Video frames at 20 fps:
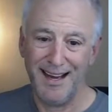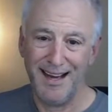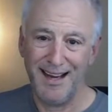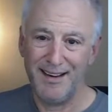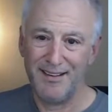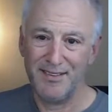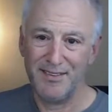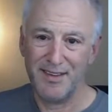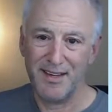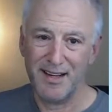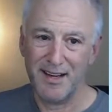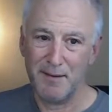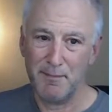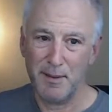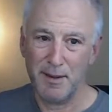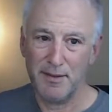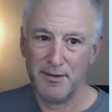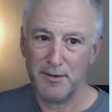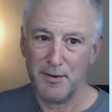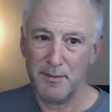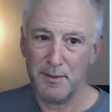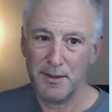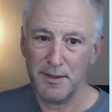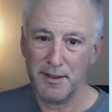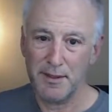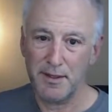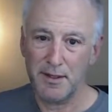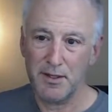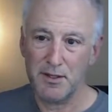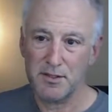I don't think I'd pay $3 million
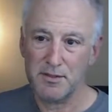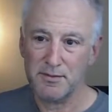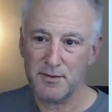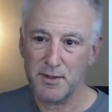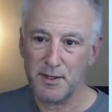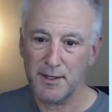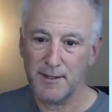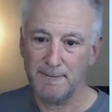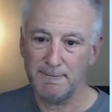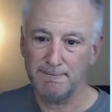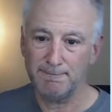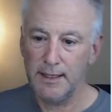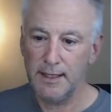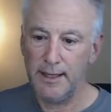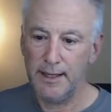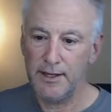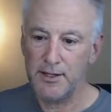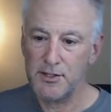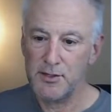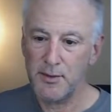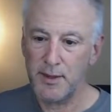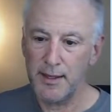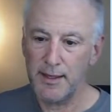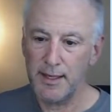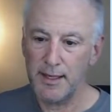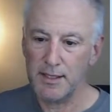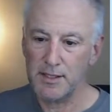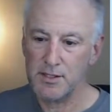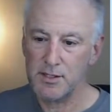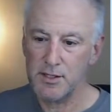for it. And it's right
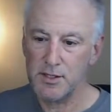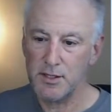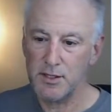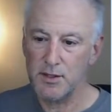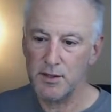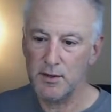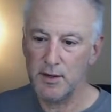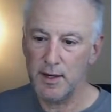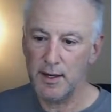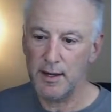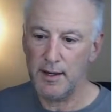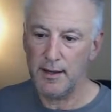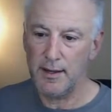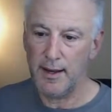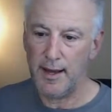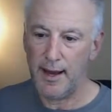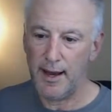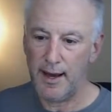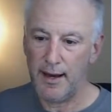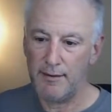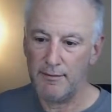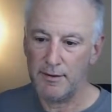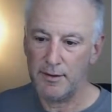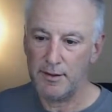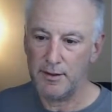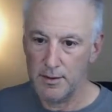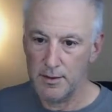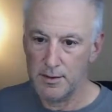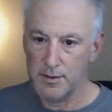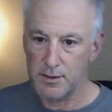next to an
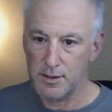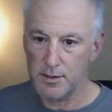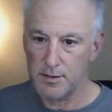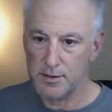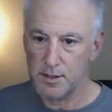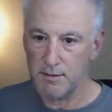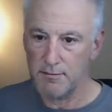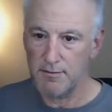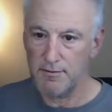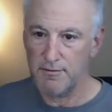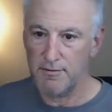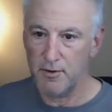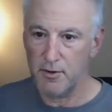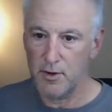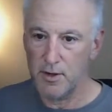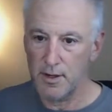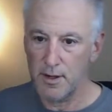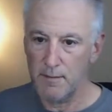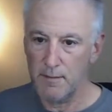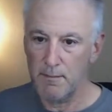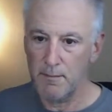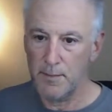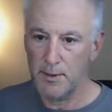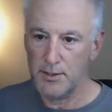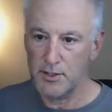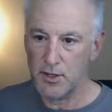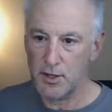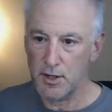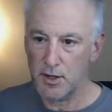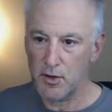avenue. So it's on Fordham, but
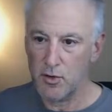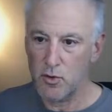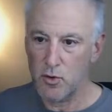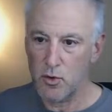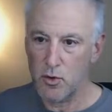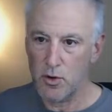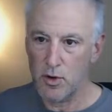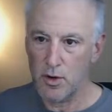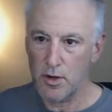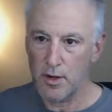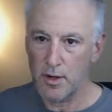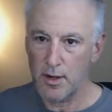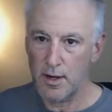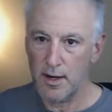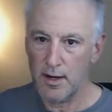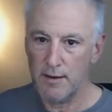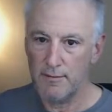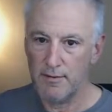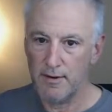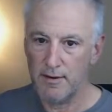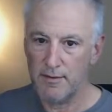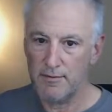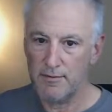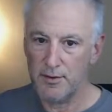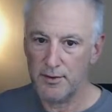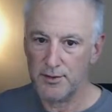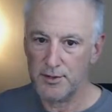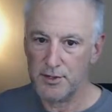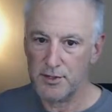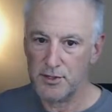you're on a corner of a
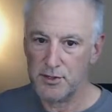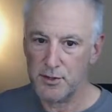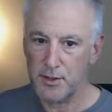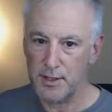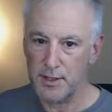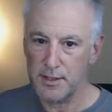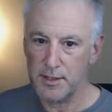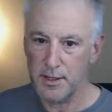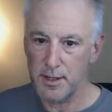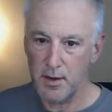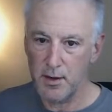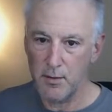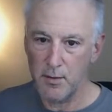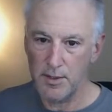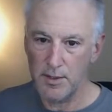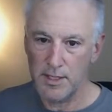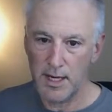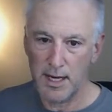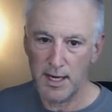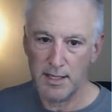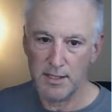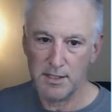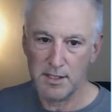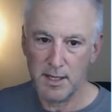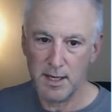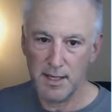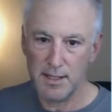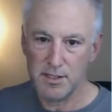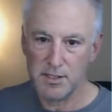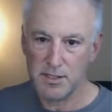Fulton Street, which has
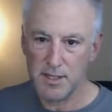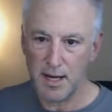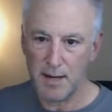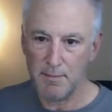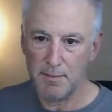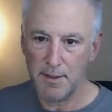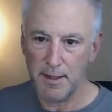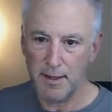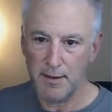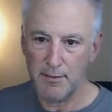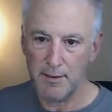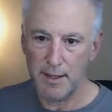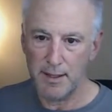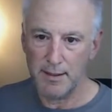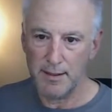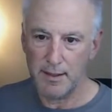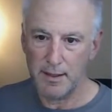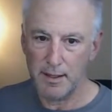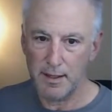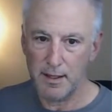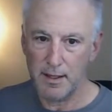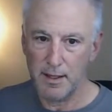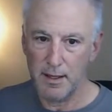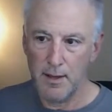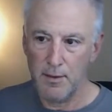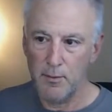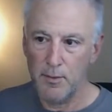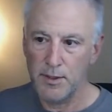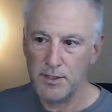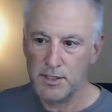a stoplight right there,
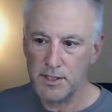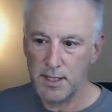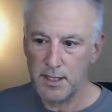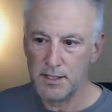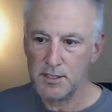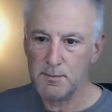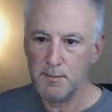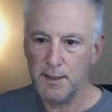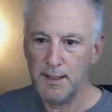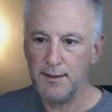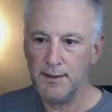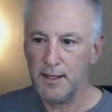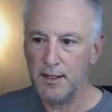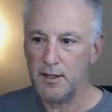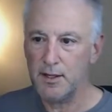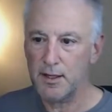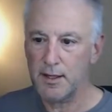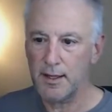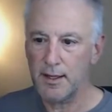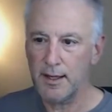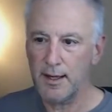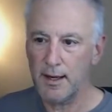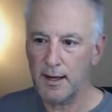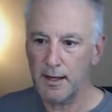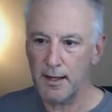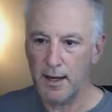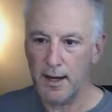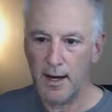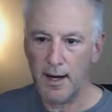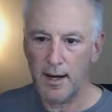which tells me that you're going to get a
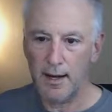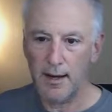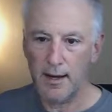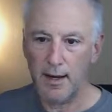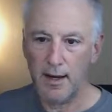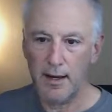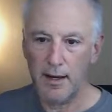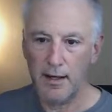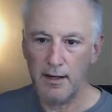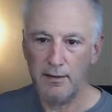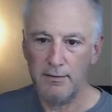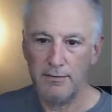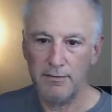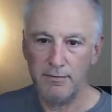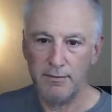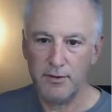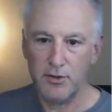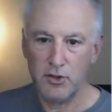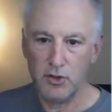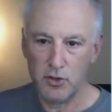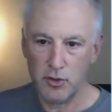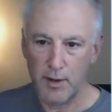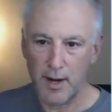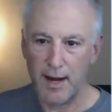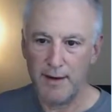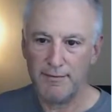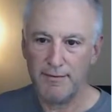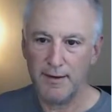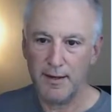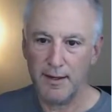lot of
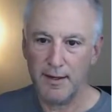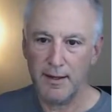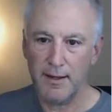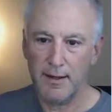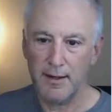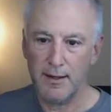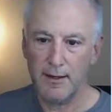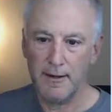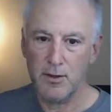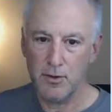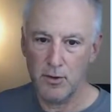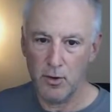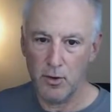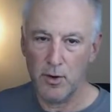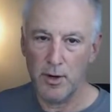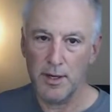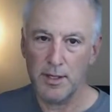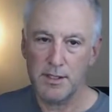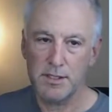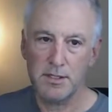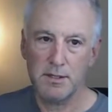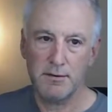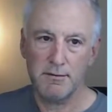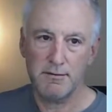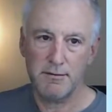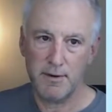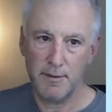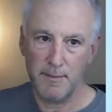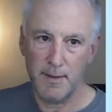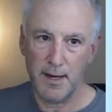traffic noise
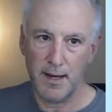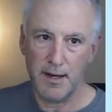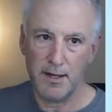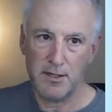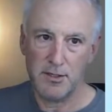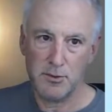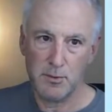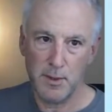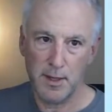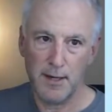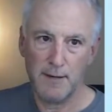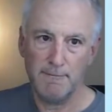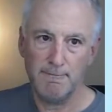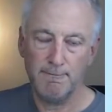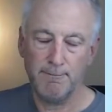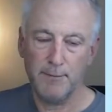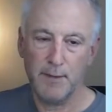from that as well.